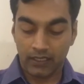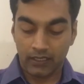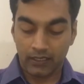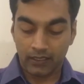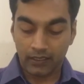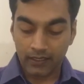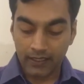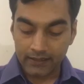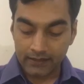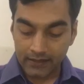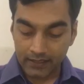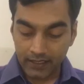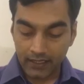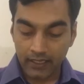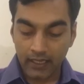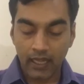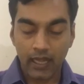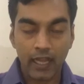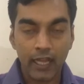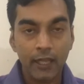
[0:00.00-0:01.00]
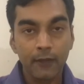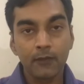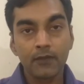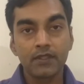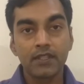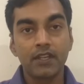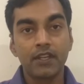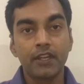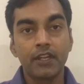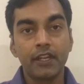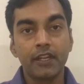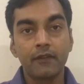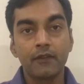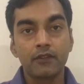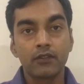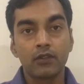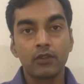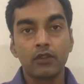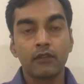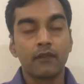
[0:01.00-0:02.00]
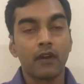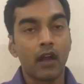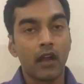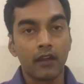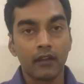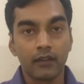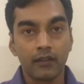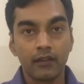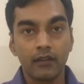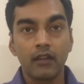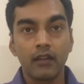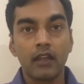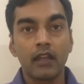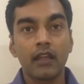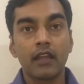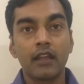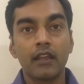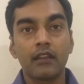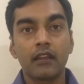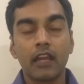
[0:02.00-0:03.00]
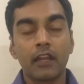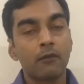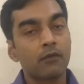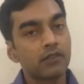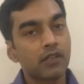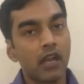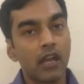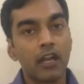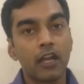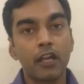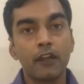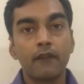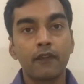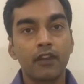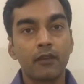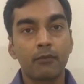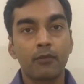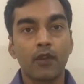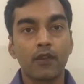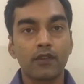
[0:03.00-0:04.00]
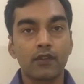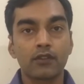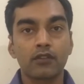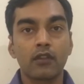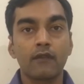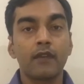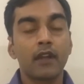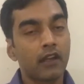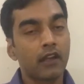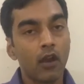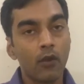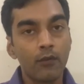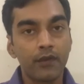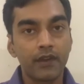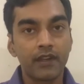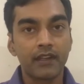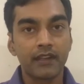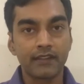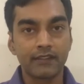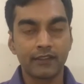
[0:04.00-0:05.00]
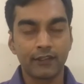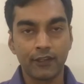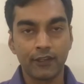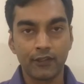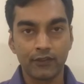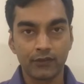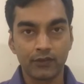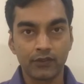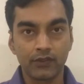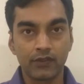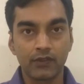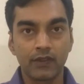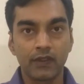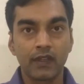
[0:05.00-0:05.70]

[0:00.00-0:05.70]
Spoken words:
Let's say I was an individual you've hired and I was hired for the process of account reconciliations.